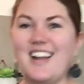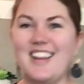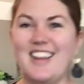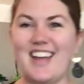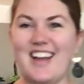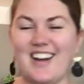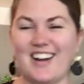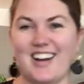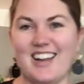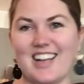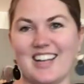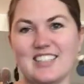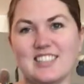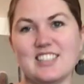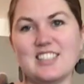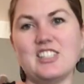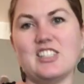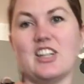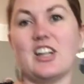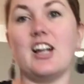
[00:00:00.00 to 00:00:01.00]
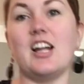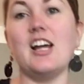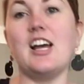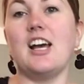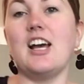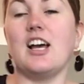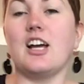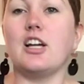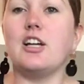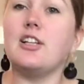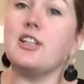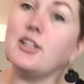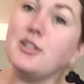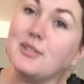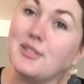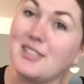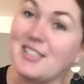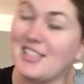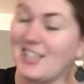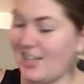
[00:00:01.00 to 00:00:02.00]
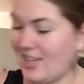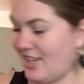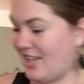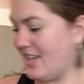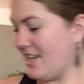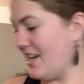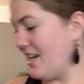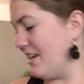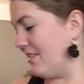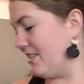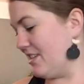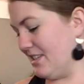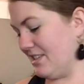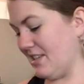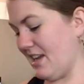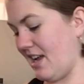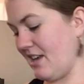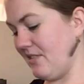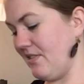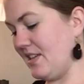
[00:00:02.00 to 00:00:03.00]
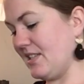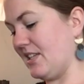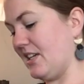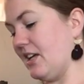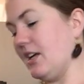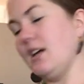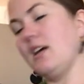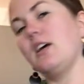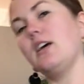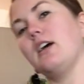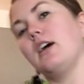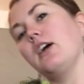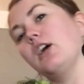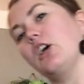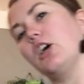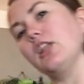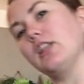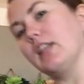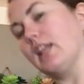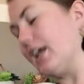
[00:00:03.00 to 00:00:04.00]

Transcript: they're against your glutes, which is not always a good